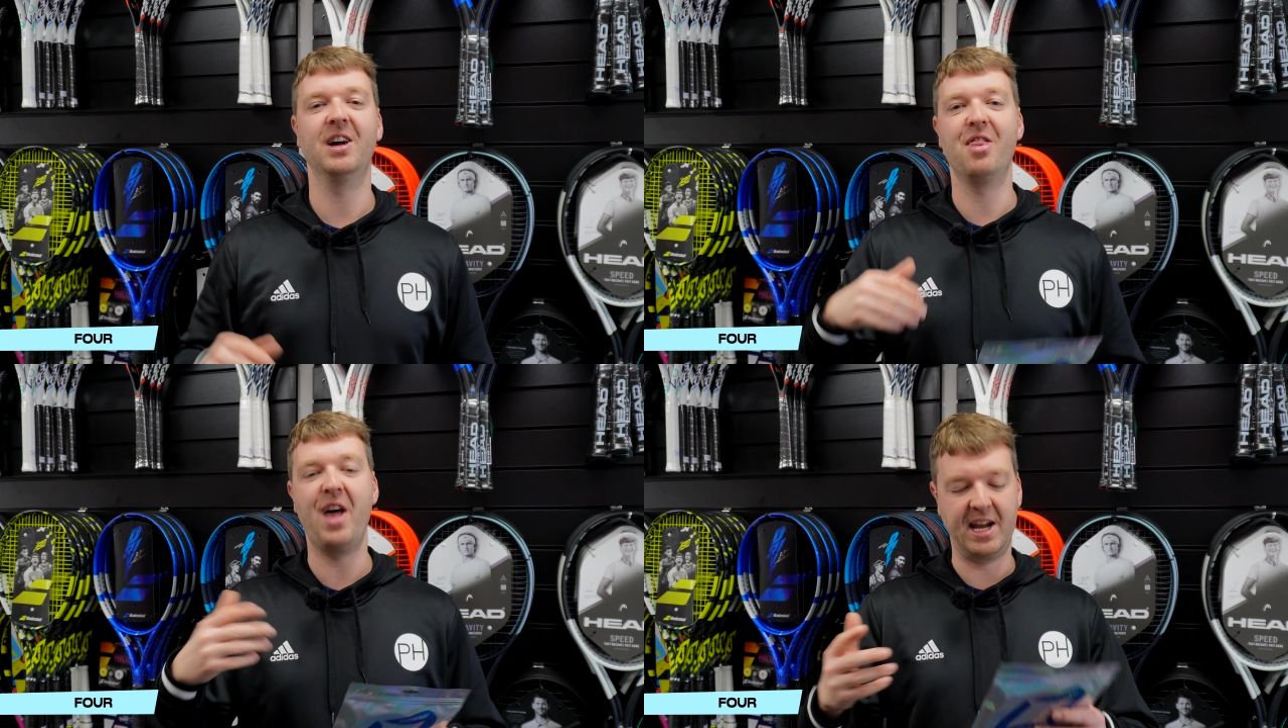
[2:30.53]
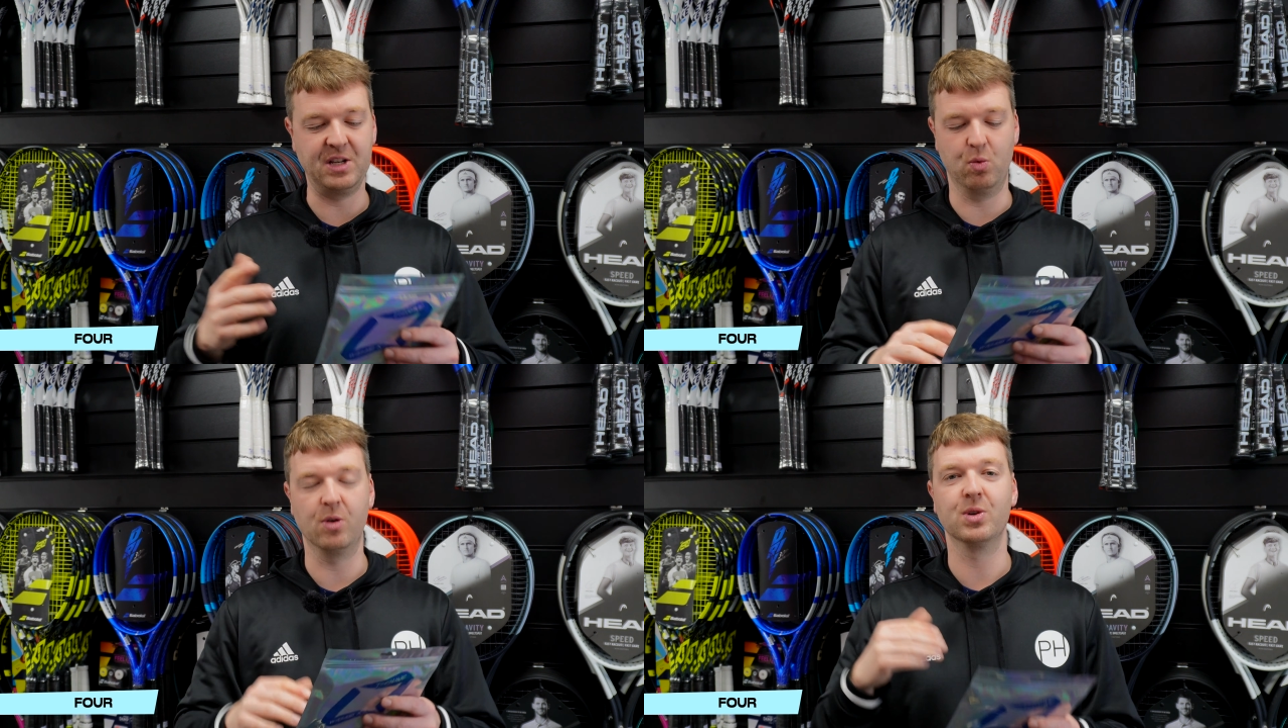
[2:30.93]
and that
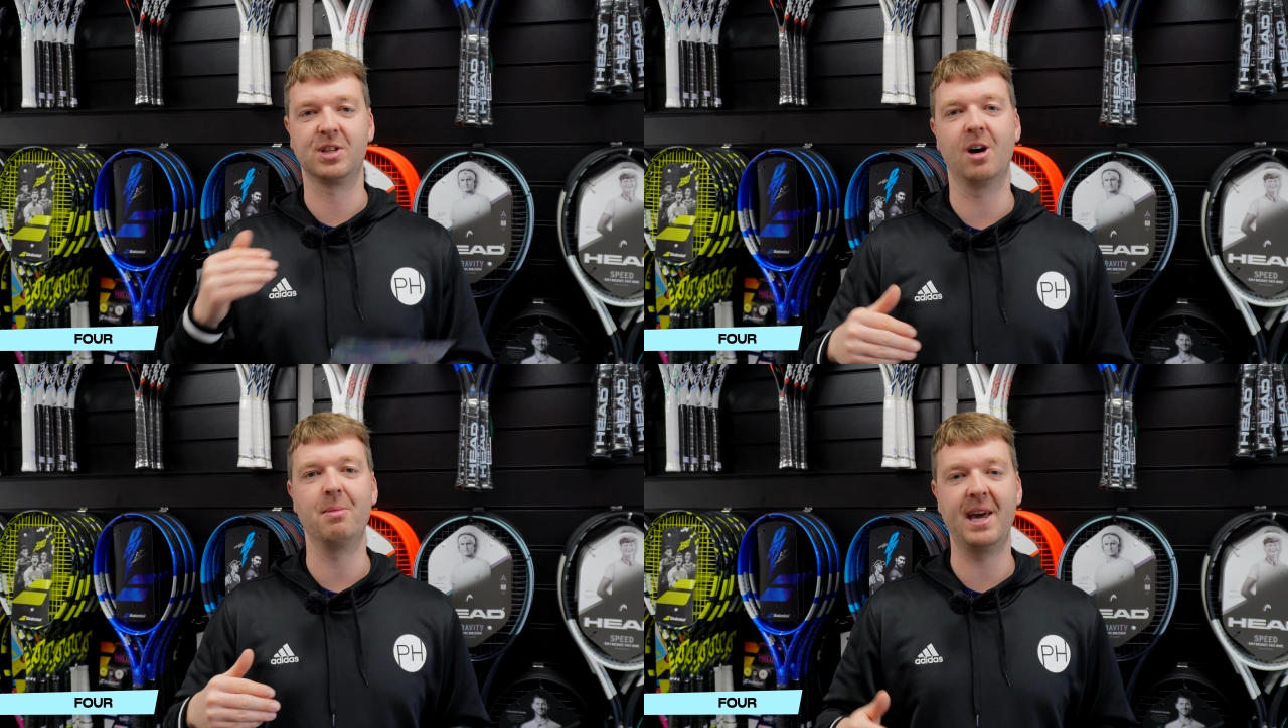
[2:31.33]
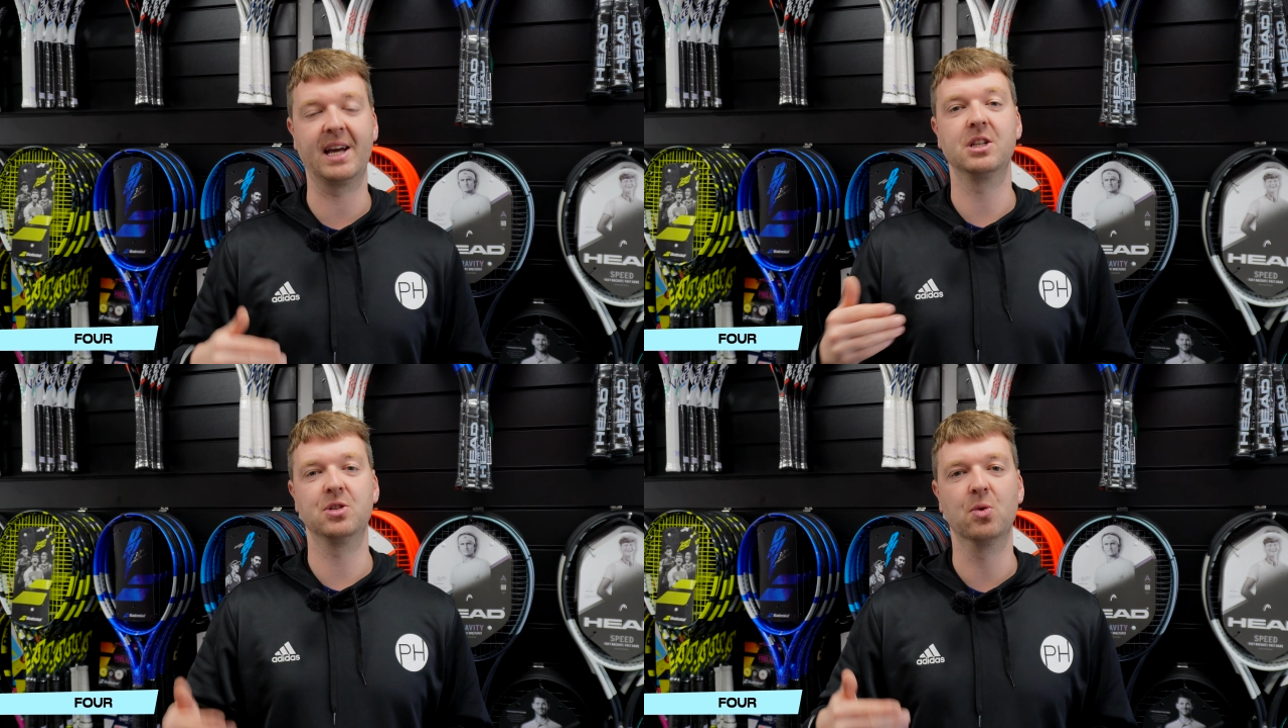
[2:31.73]
is what Wasabi
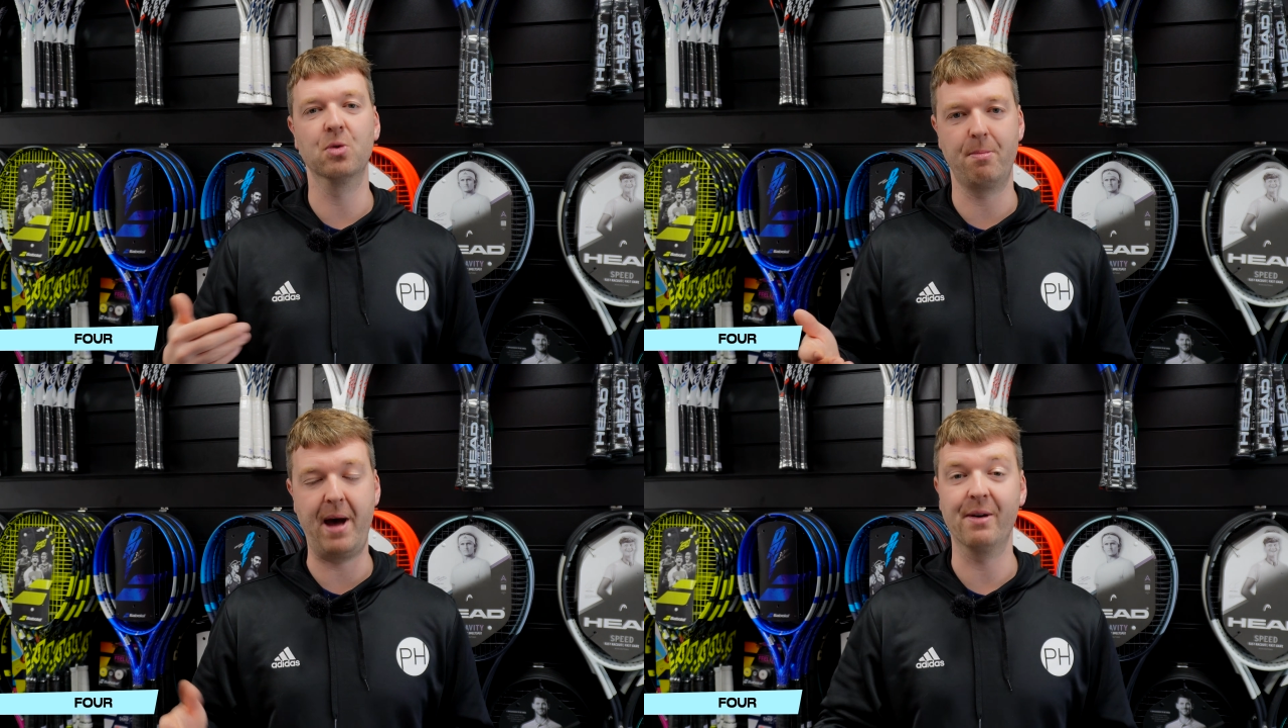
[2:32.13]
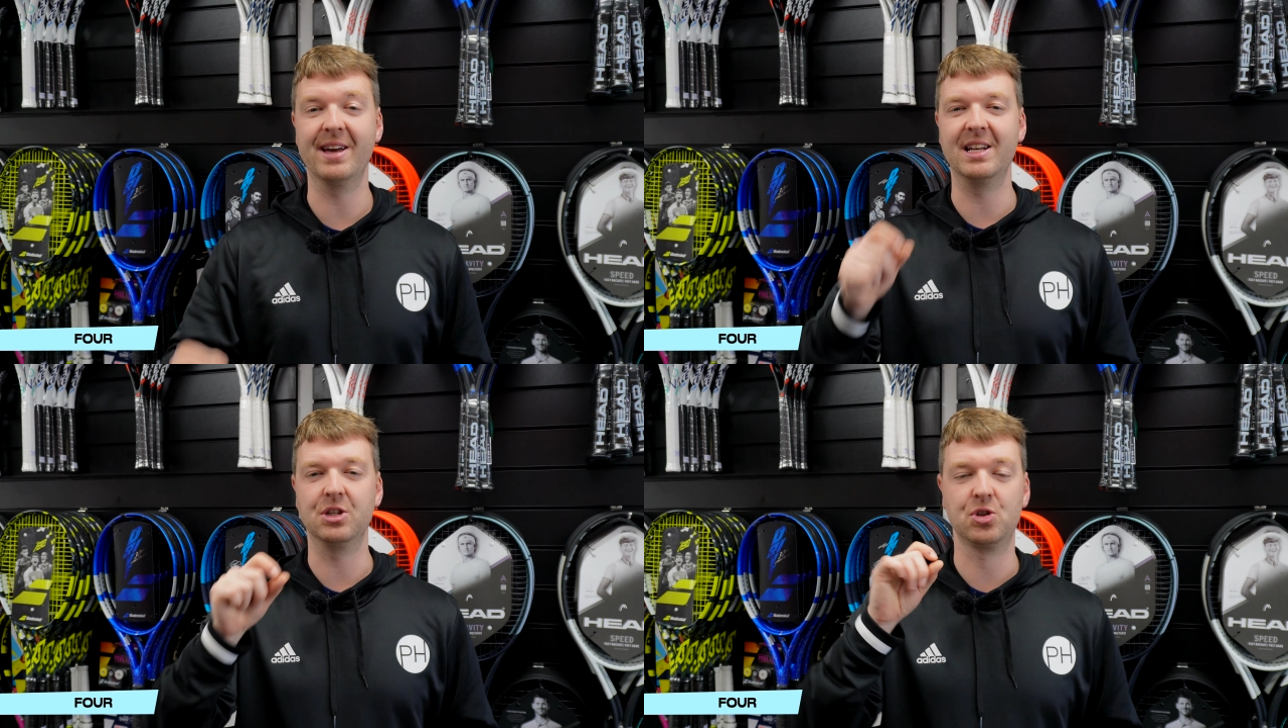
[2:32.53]
X is all about.
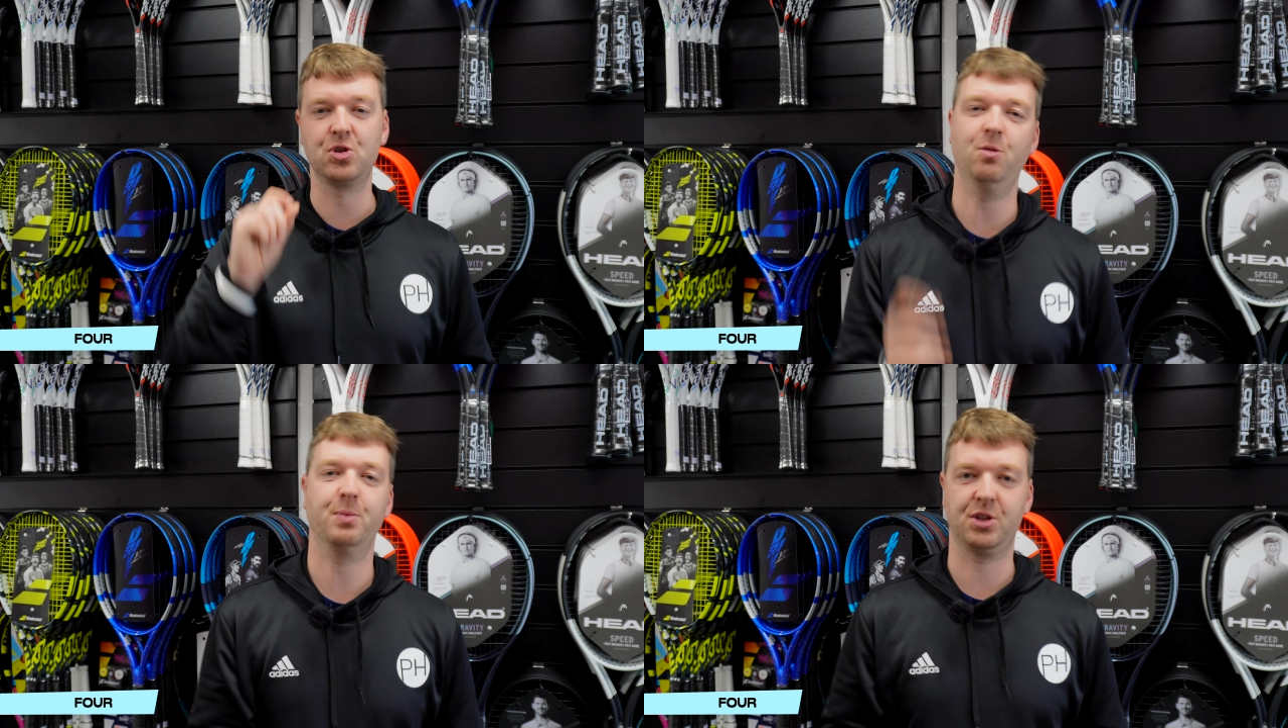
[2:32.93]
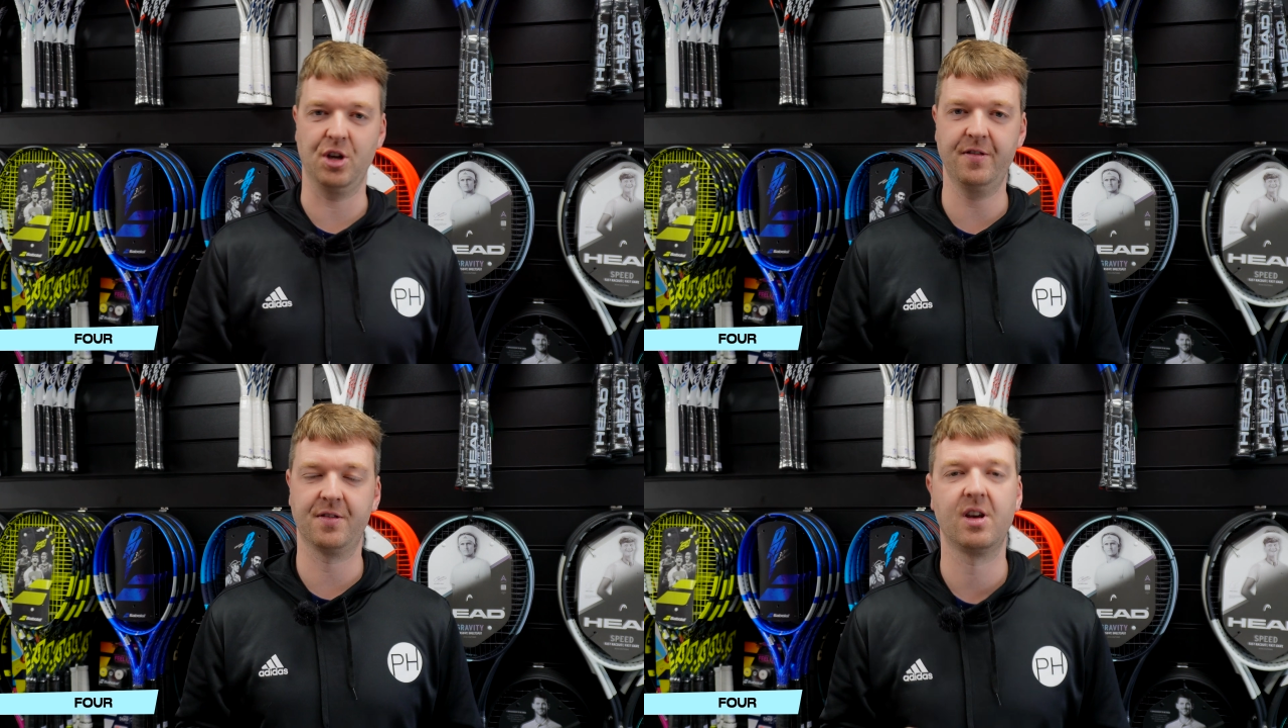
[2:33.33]
It is super
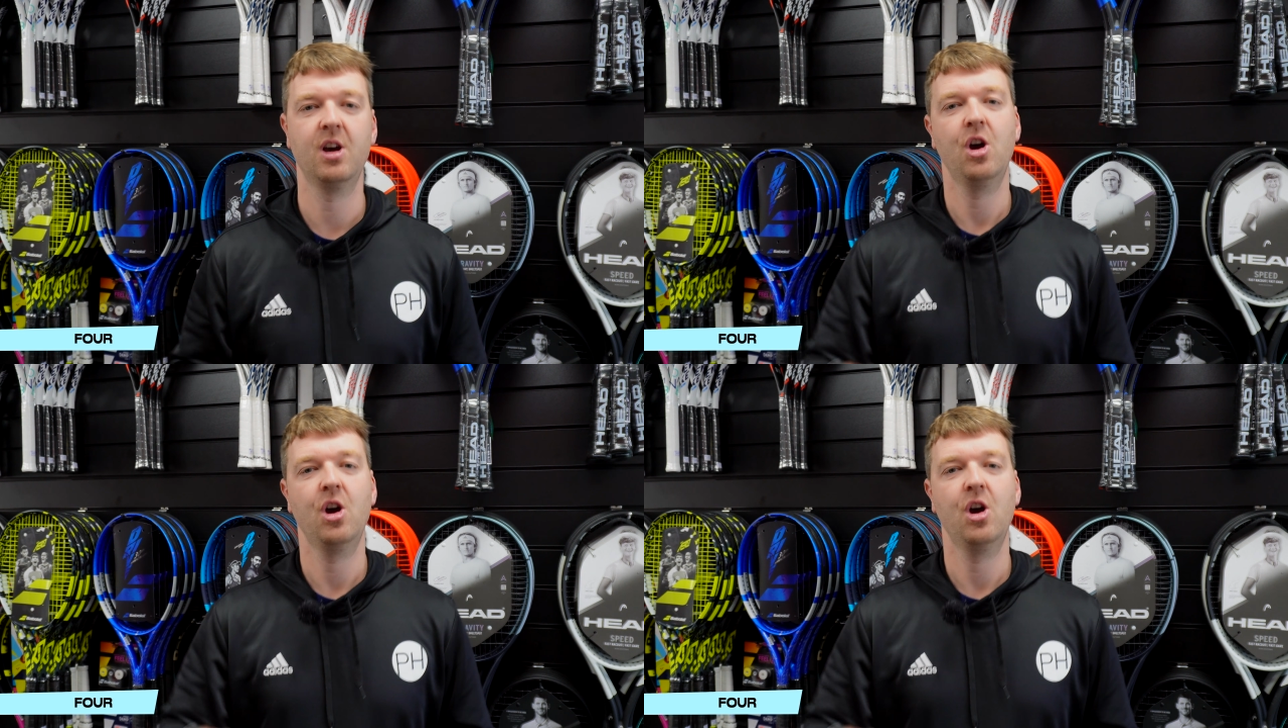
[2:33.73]
soft,